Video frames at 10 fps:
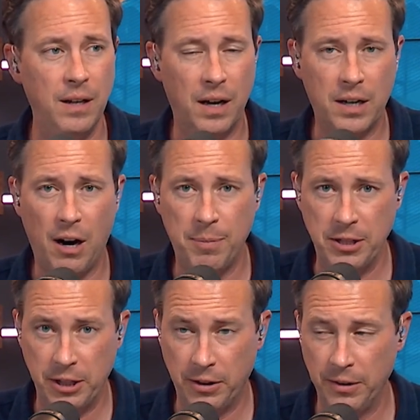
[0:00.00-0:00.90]
a
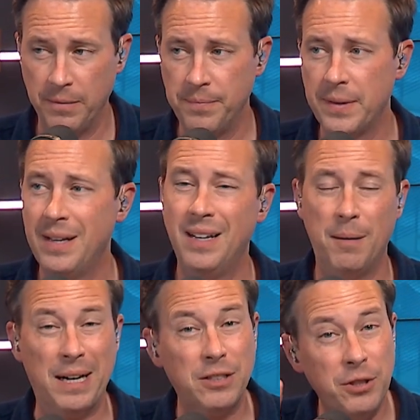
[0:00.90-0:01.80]
carpentry crew.
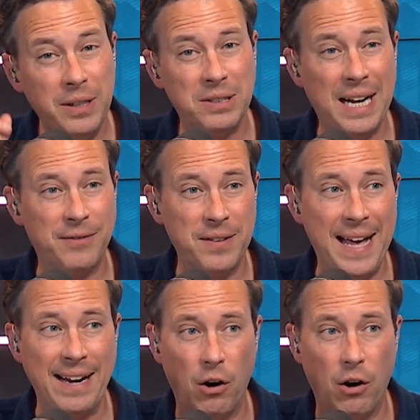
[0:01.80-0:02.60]
About 2 years after that,